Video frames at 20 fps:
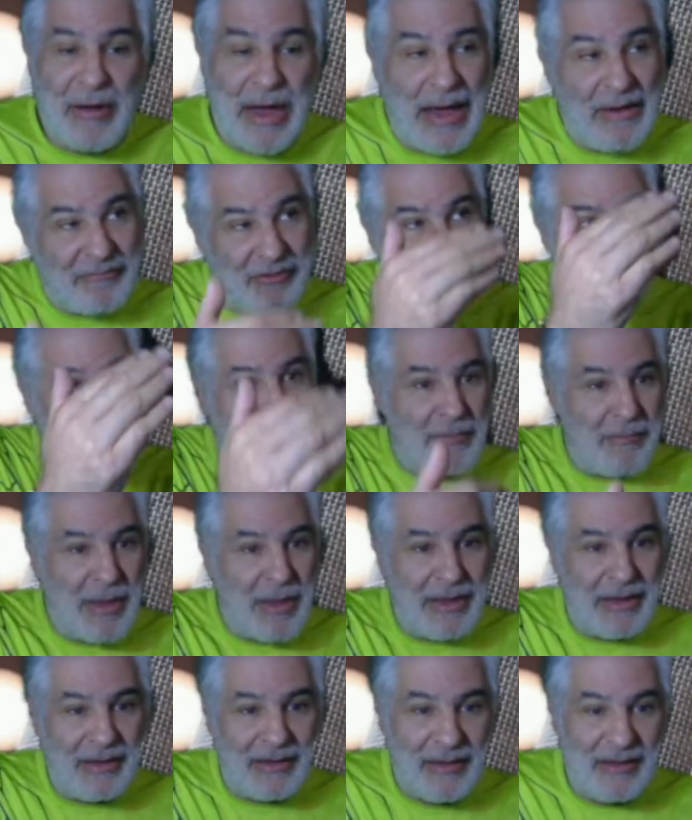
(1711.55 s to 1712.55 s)
I have to look at
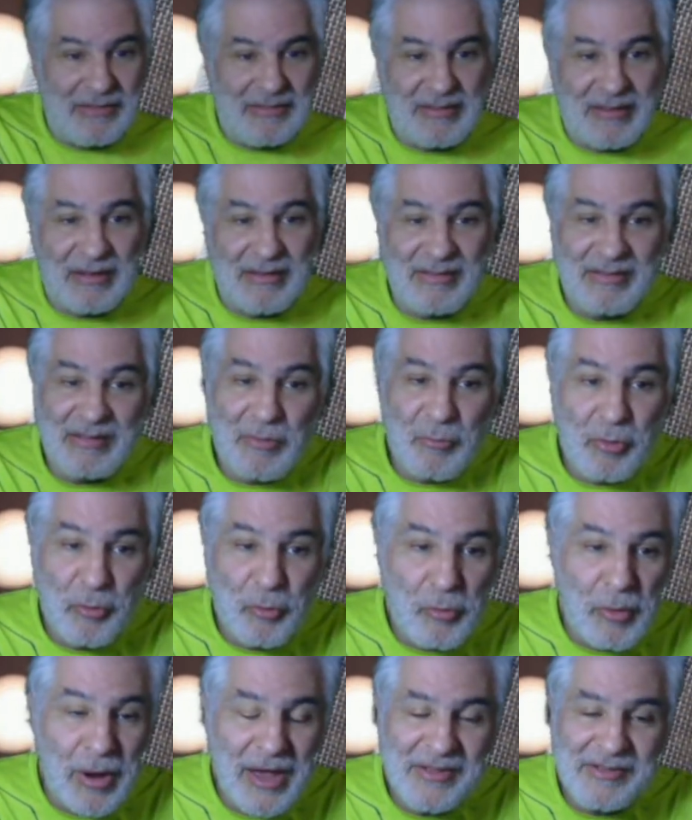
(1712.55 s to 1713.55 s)
my list and see what
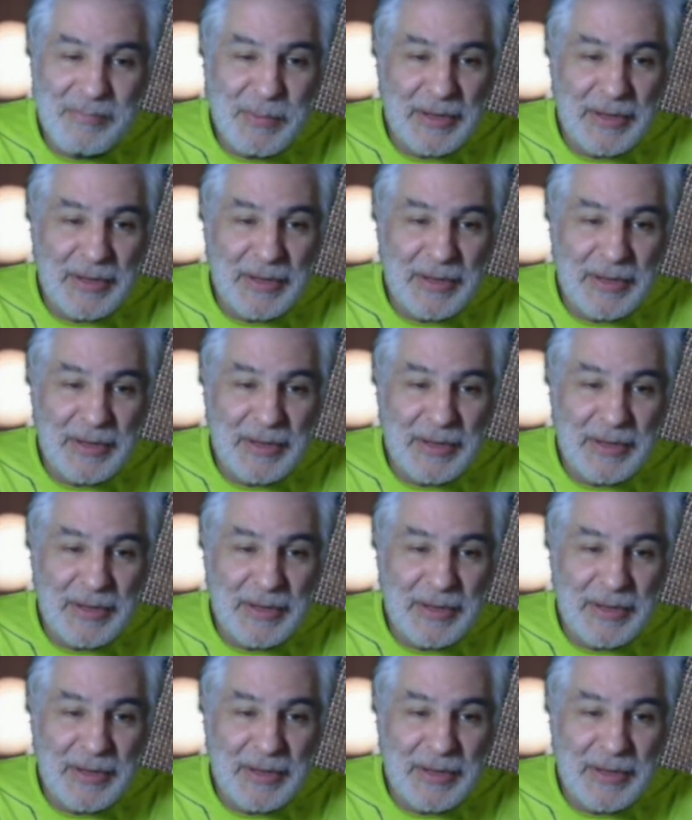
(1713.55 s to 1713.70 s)
it was.